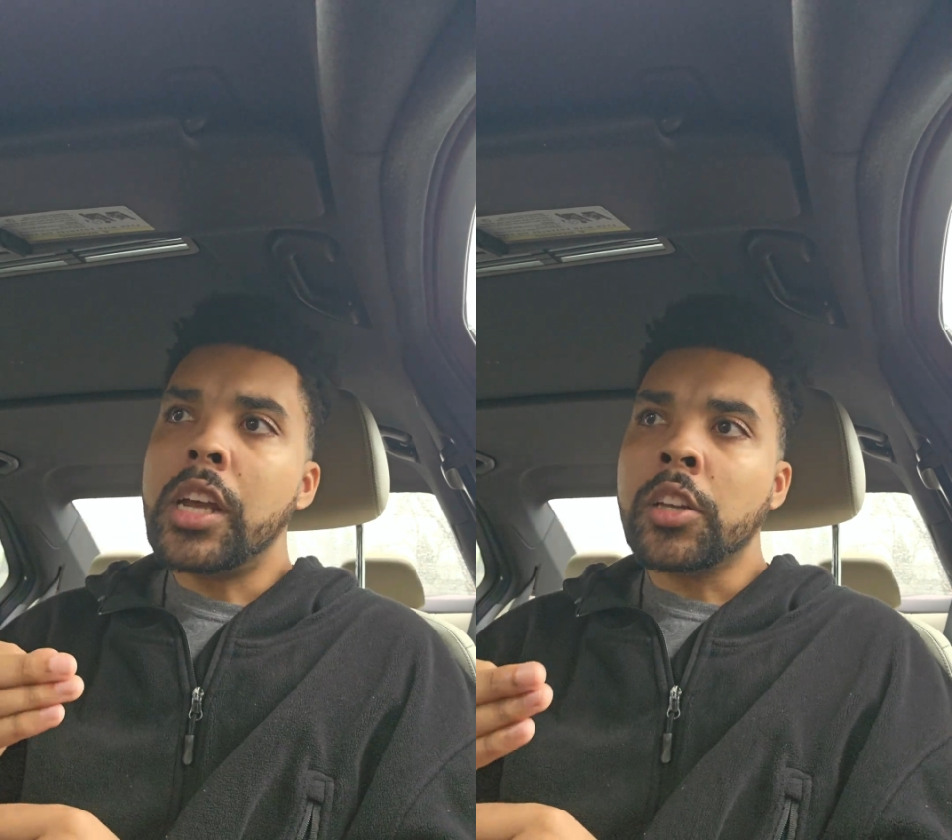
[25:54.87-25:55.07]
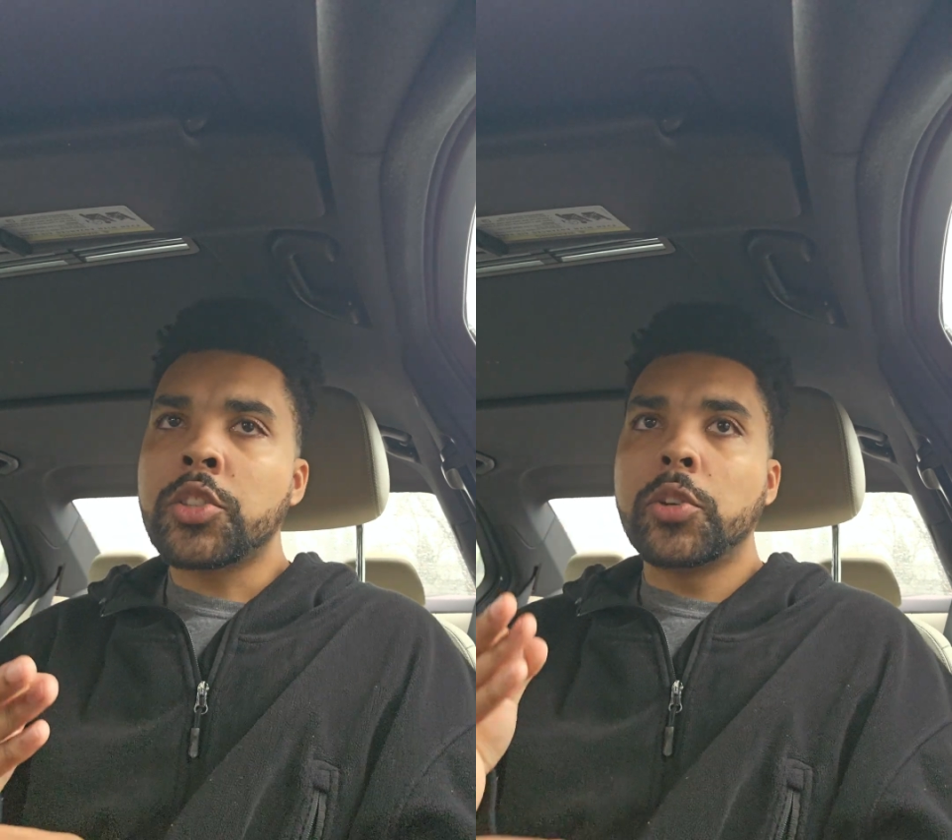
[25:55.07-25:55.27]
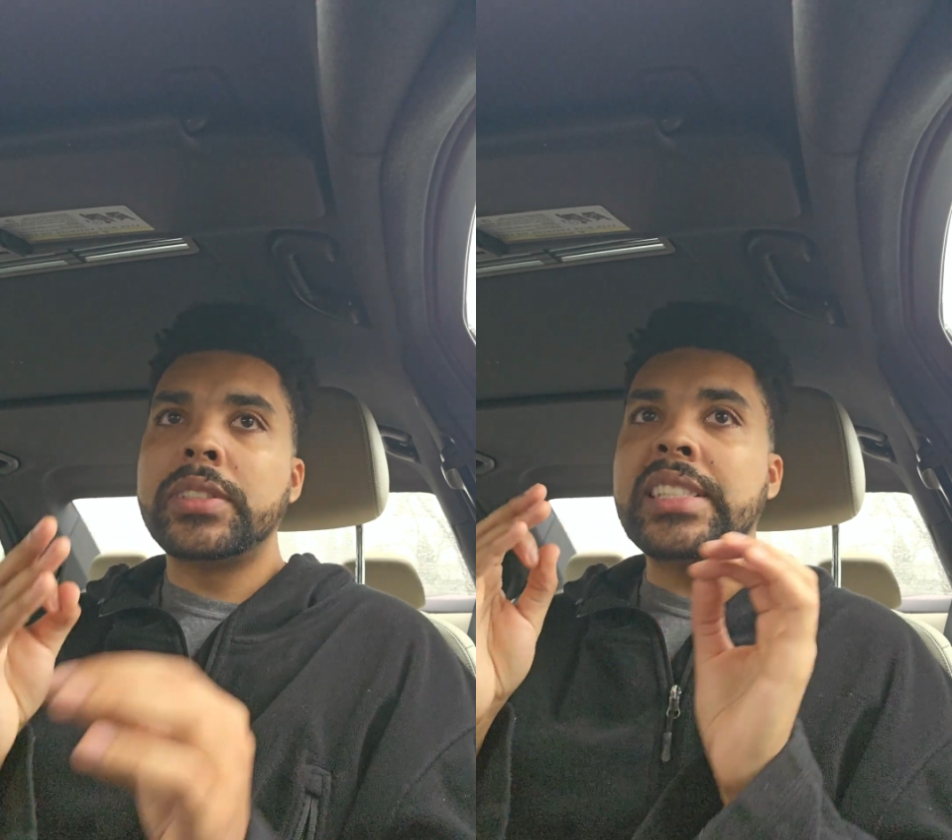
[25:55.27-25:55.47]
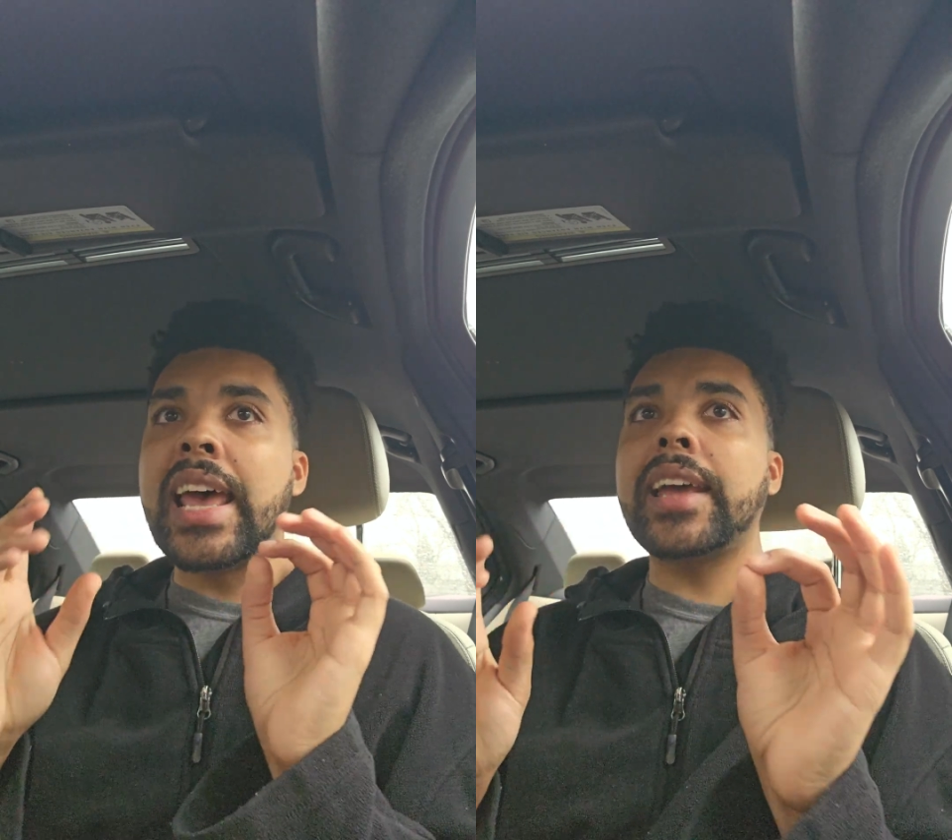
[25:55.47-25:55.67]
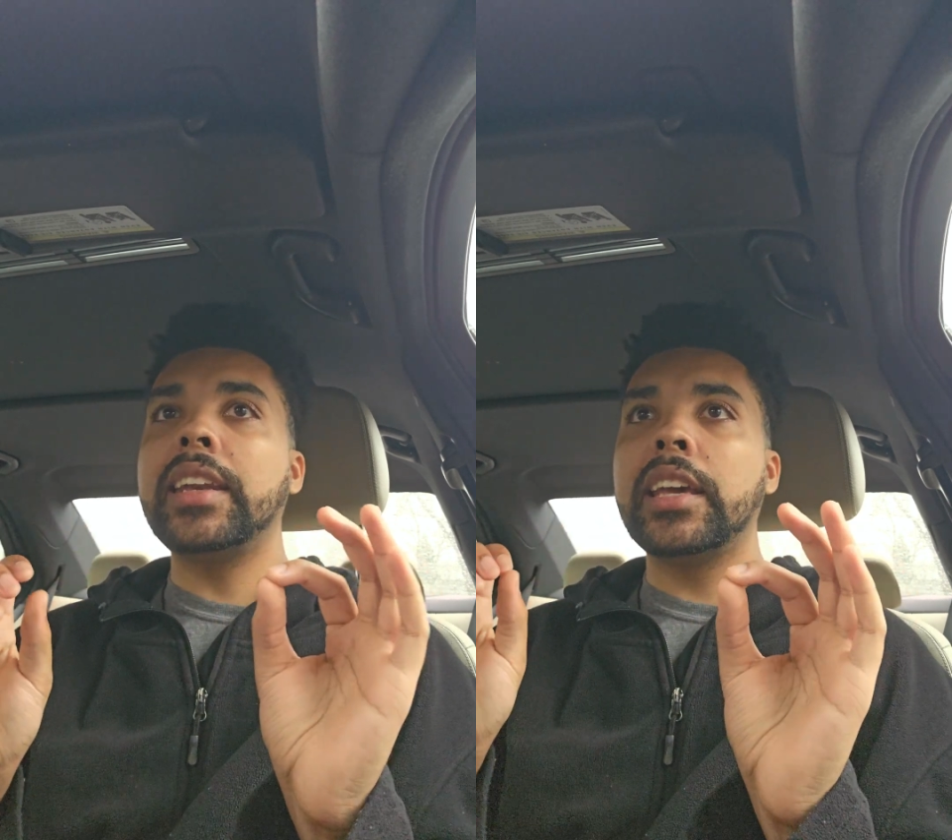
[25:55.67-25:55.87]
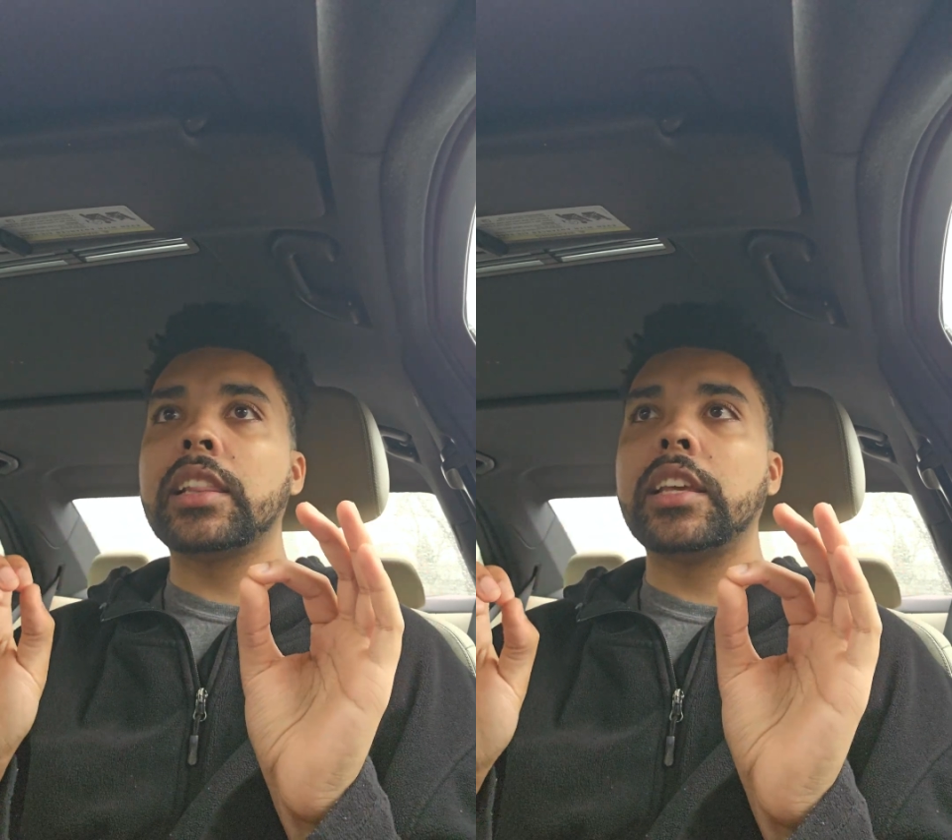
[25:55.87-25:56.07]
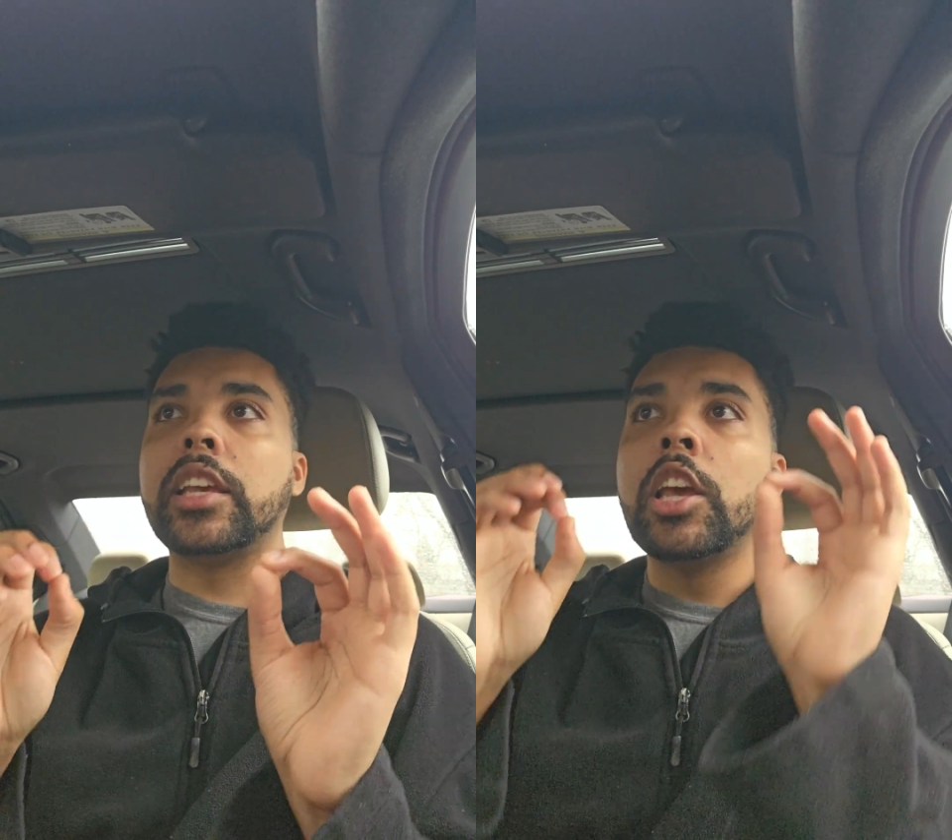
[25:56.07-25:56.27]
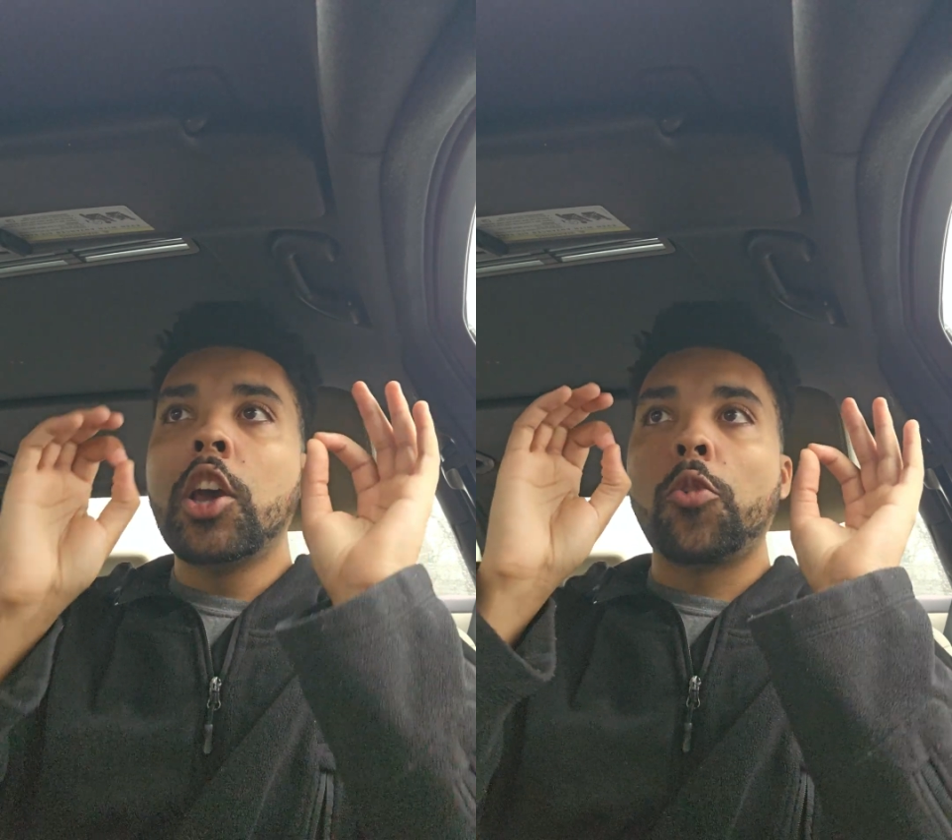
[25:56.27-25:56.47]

So technically,